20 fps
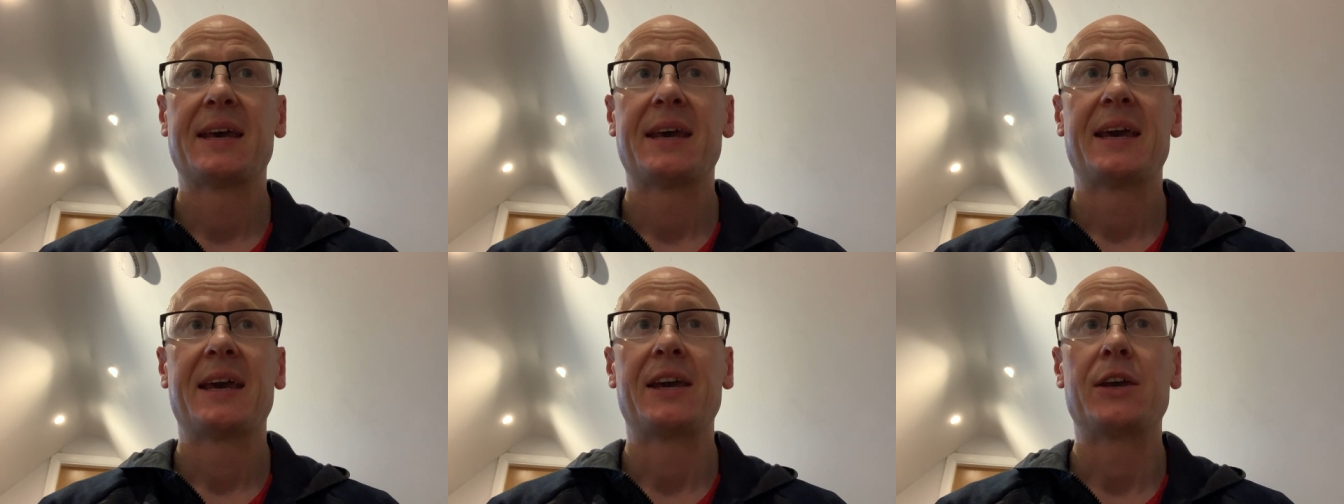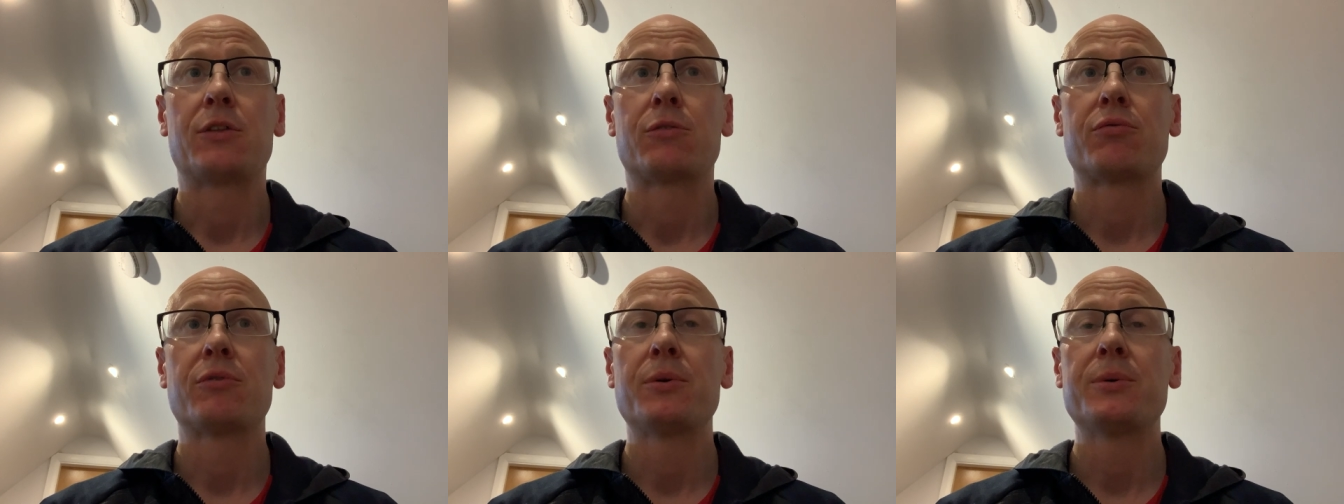He
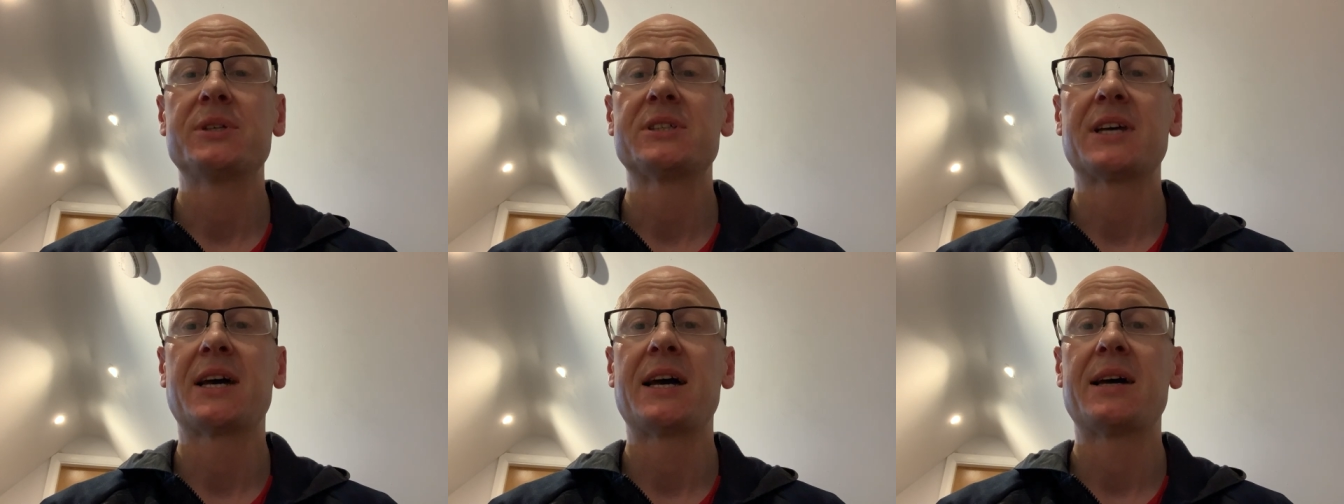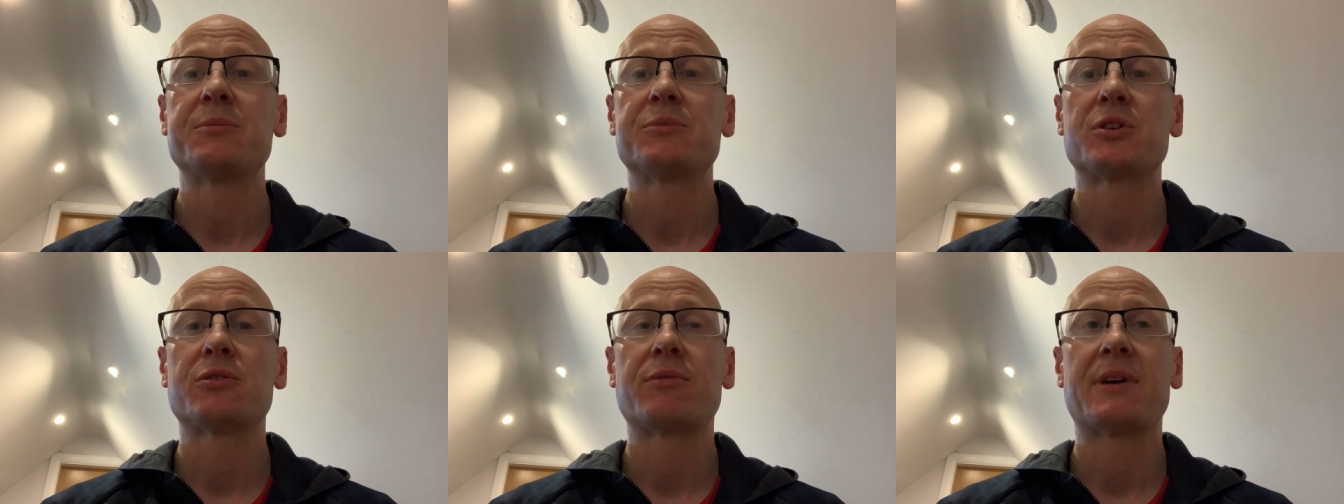threw his
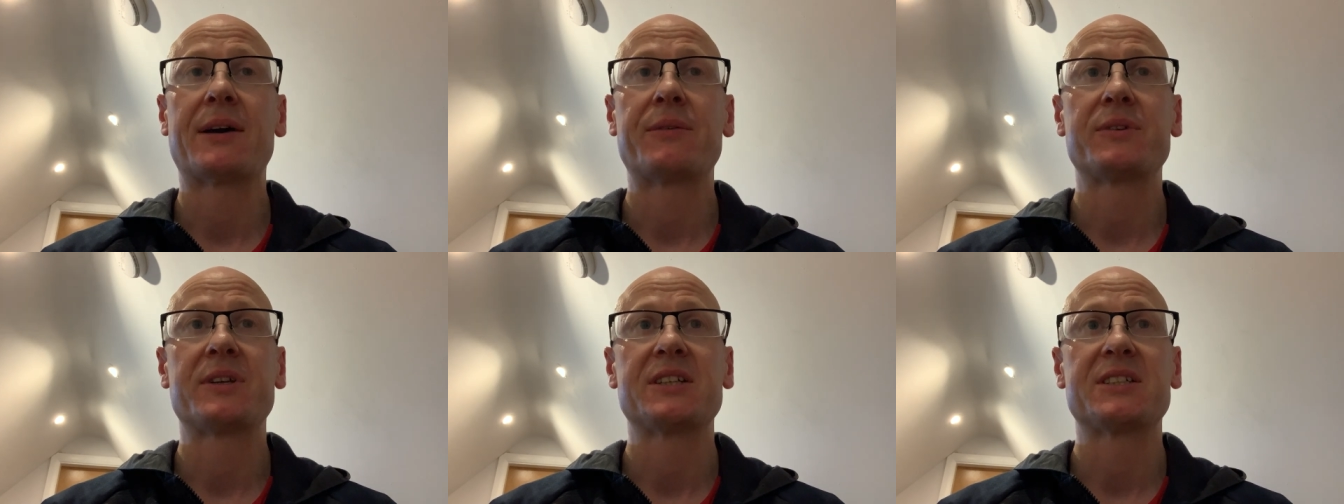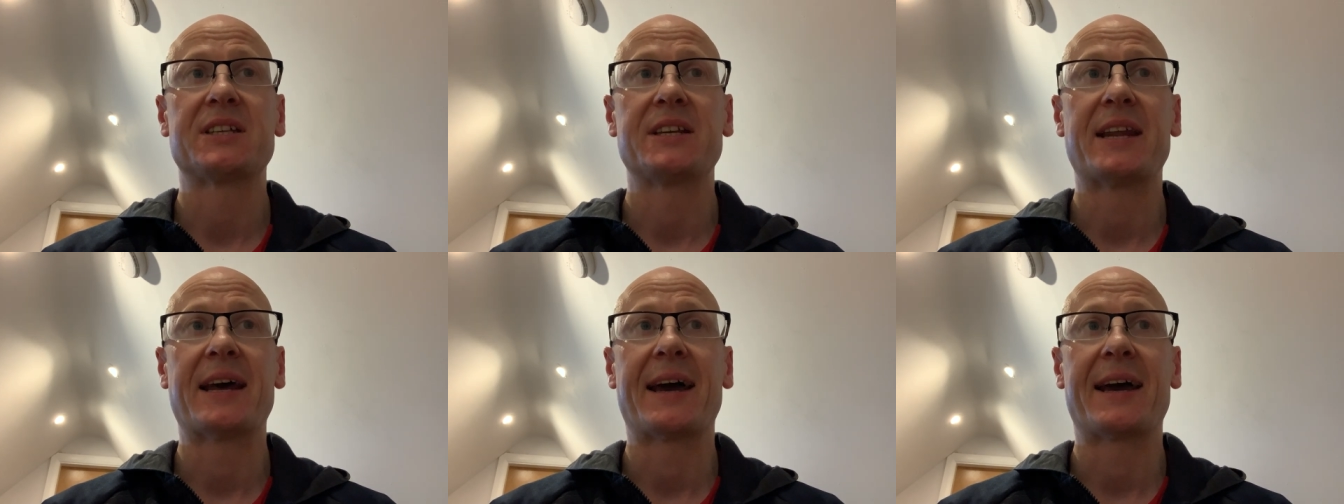arms around
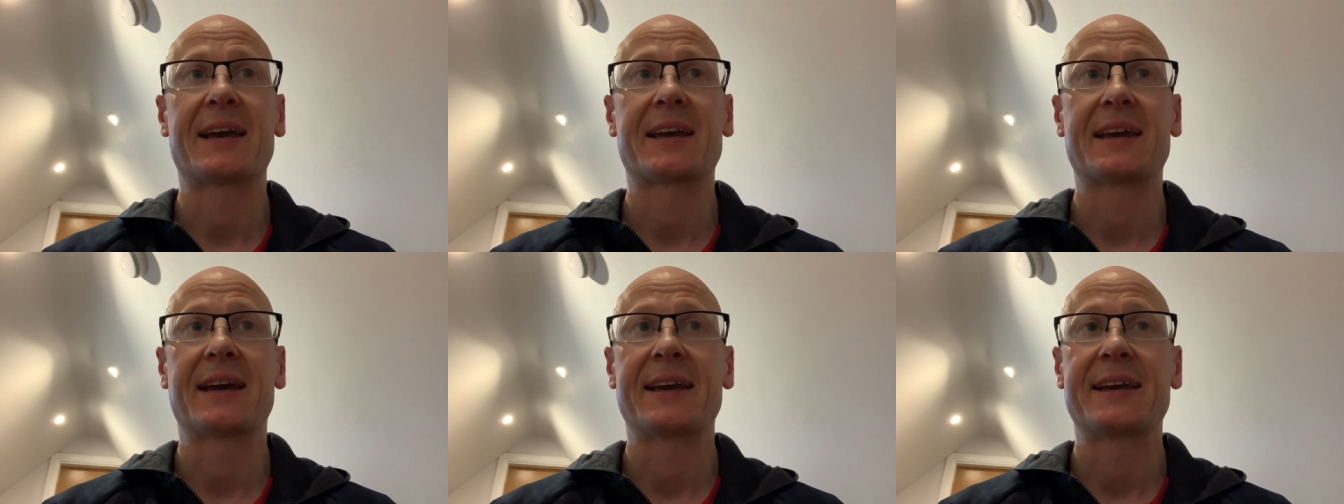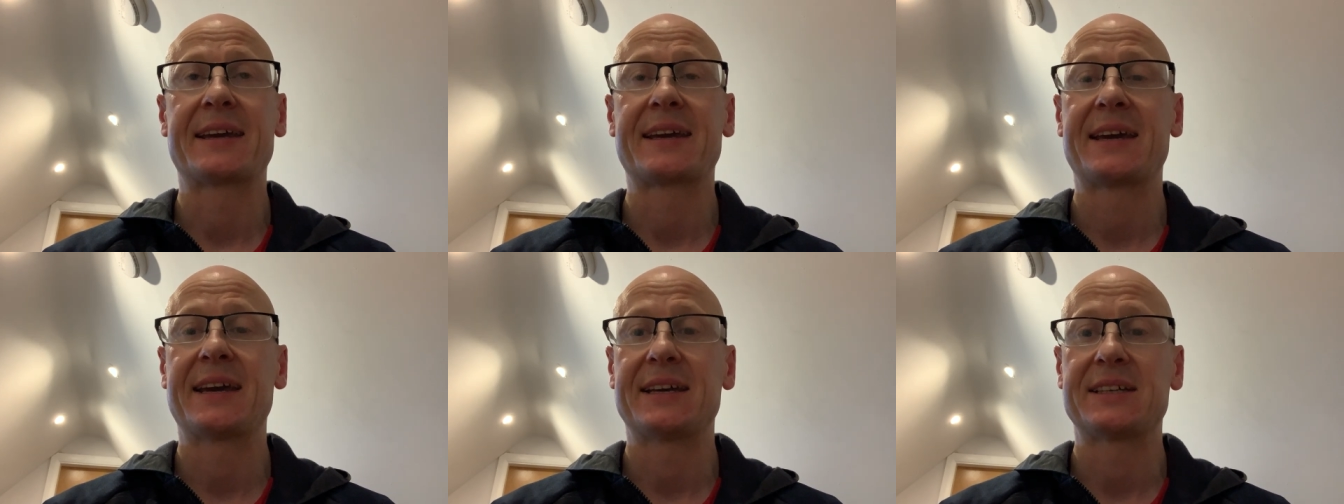his neck
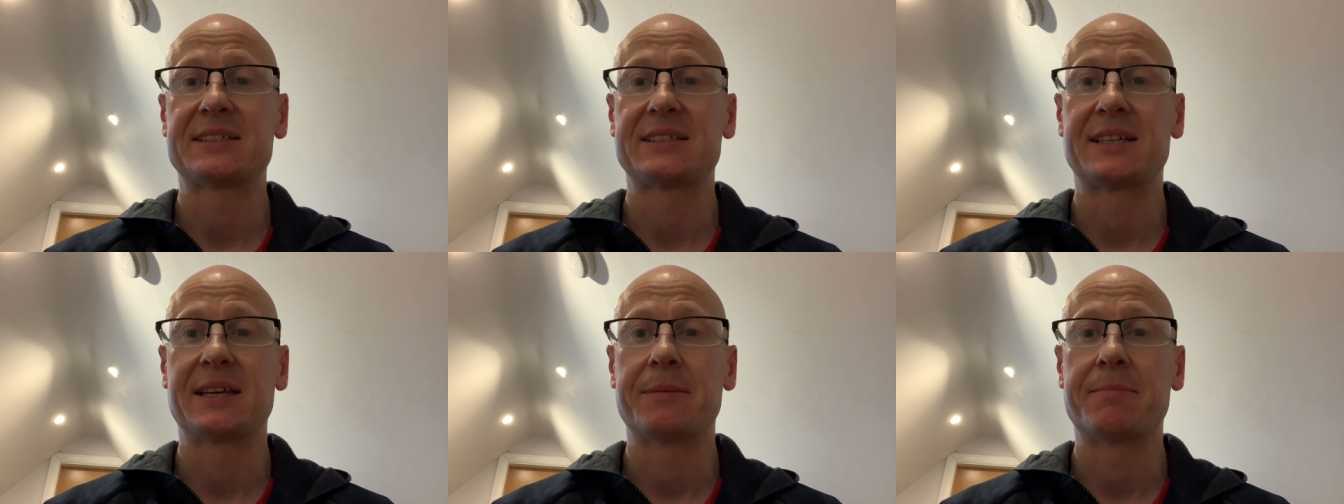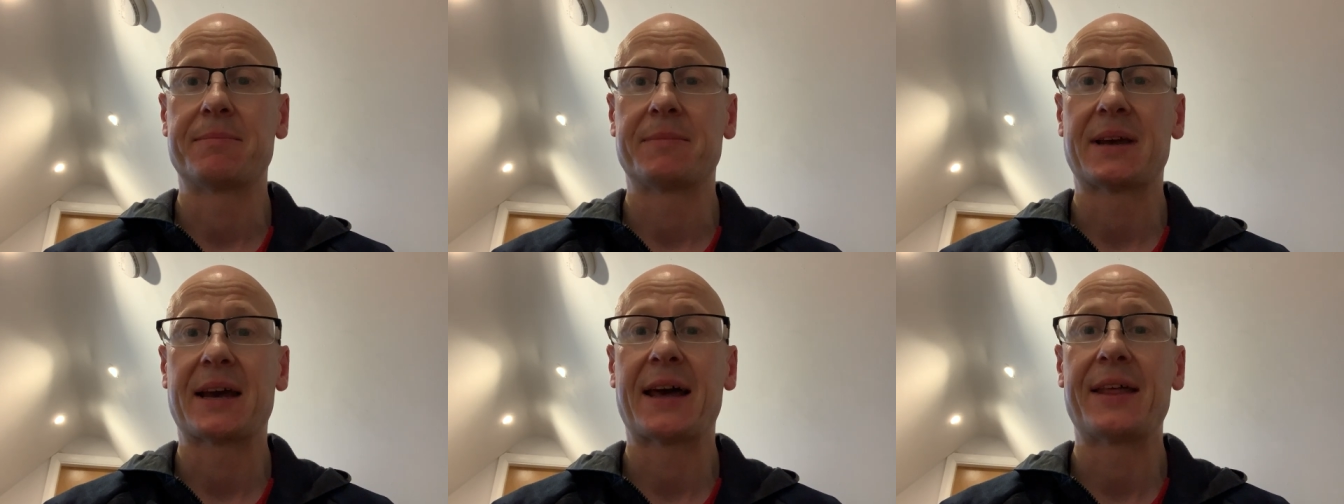and kissed
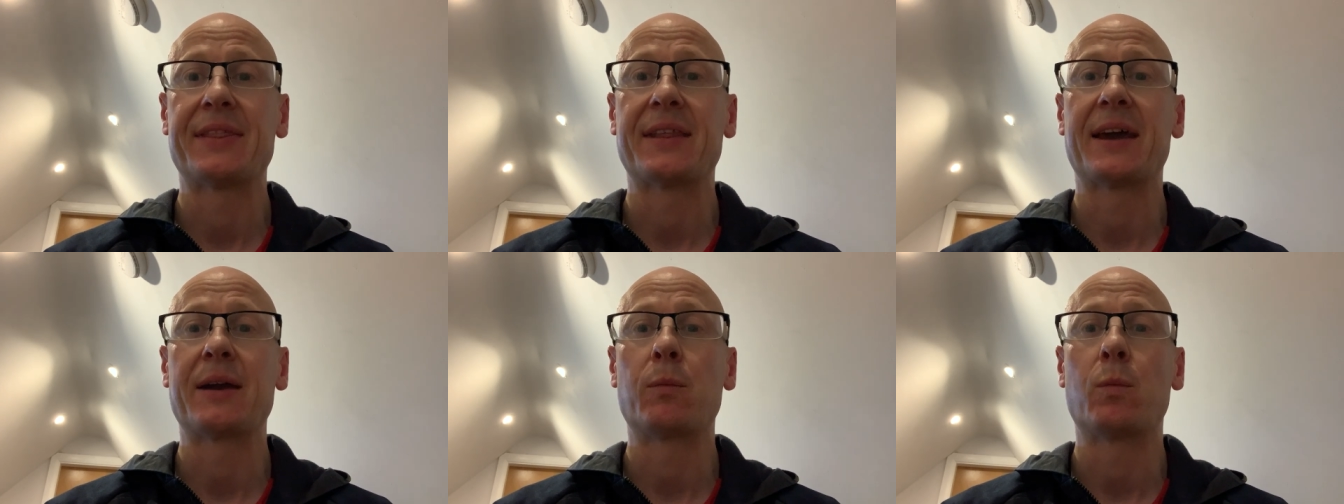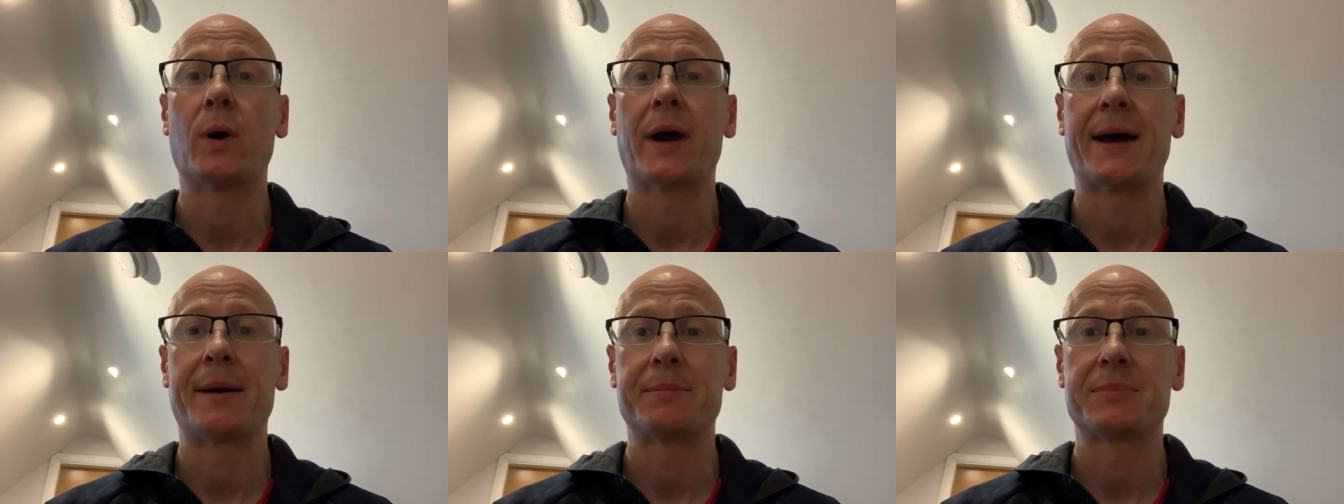him, and they
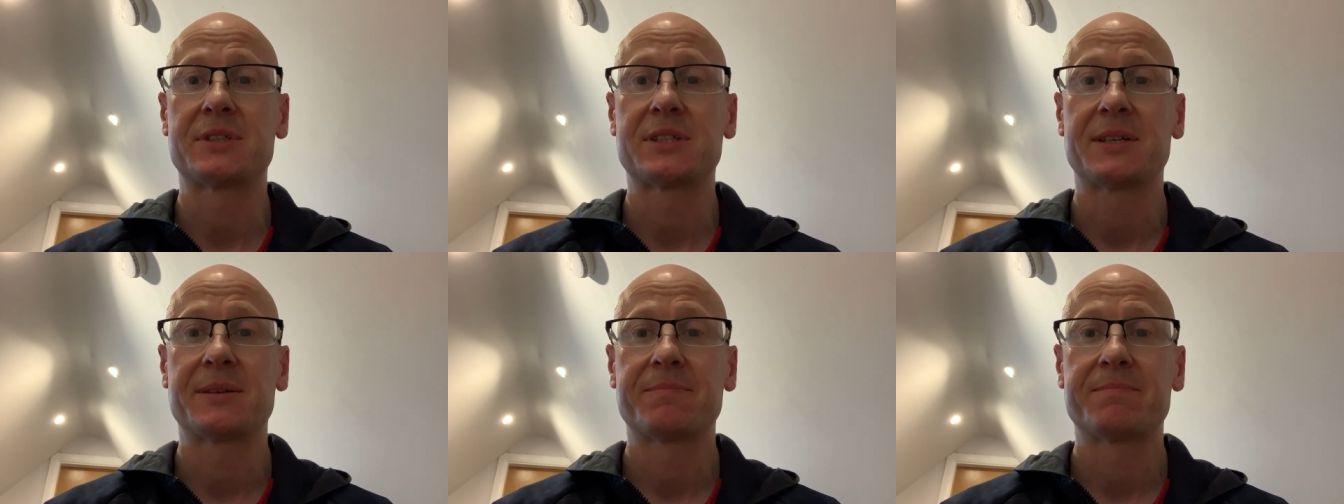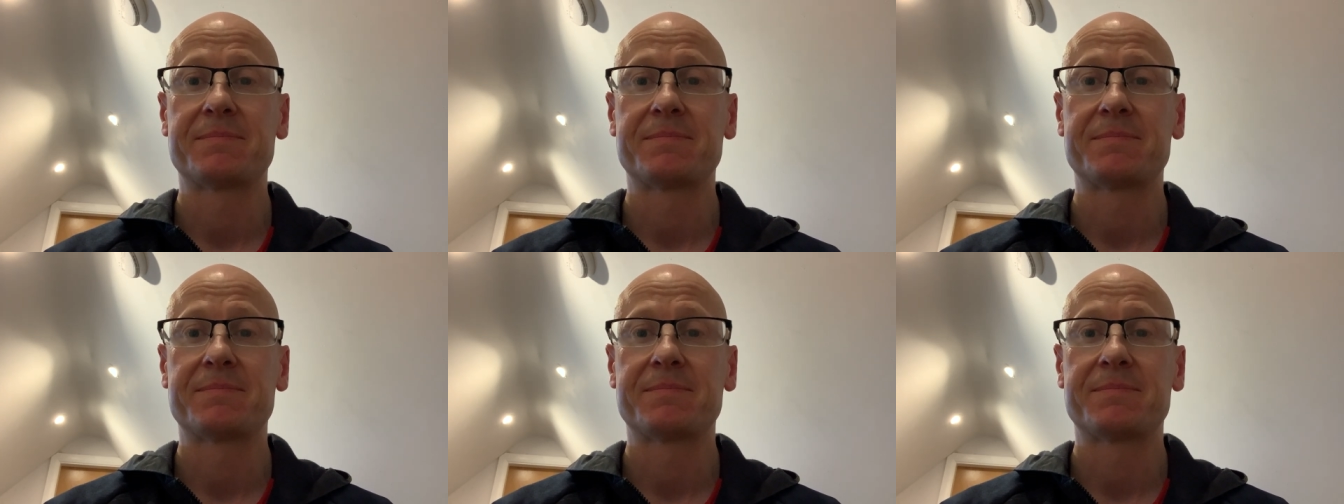wept.